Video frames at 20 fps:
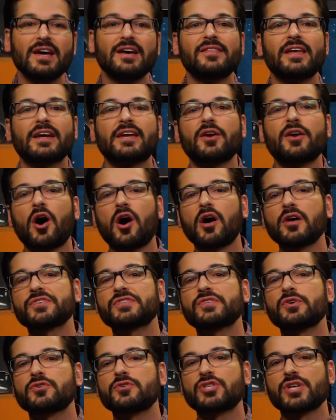that can
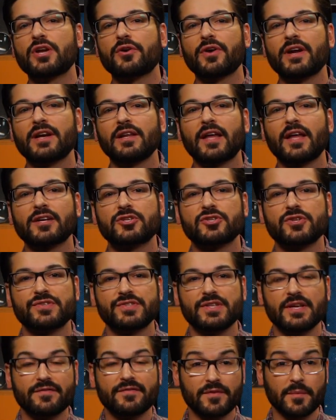also generate
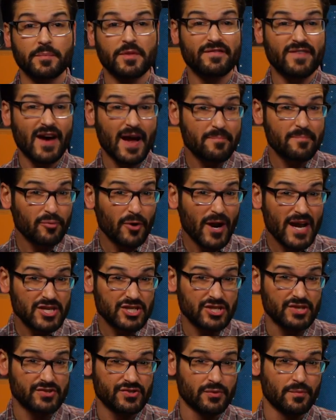electricity from the
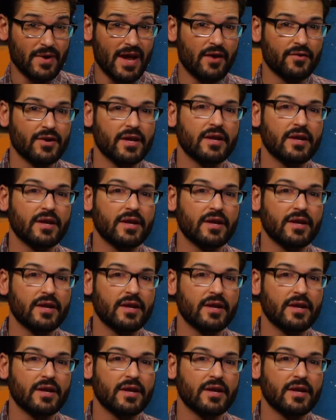vibrations around